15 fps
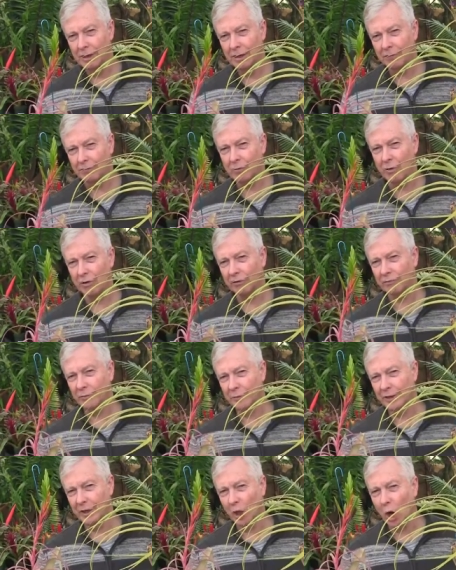of course,
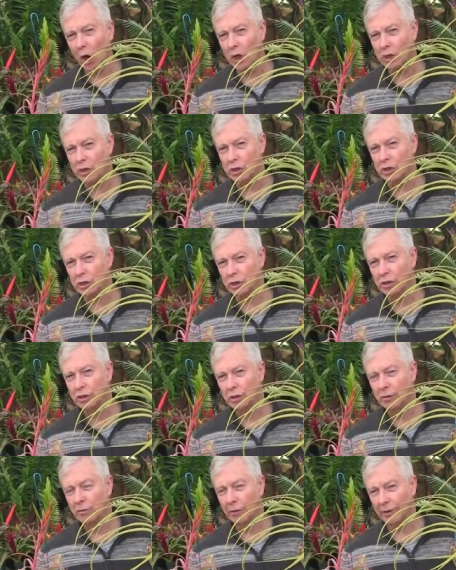will be larger
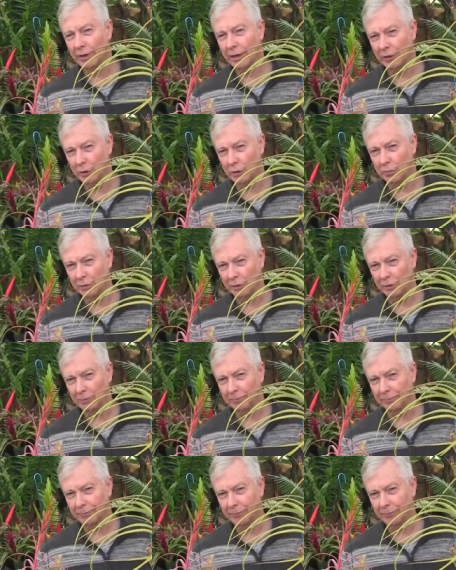when they do bloom.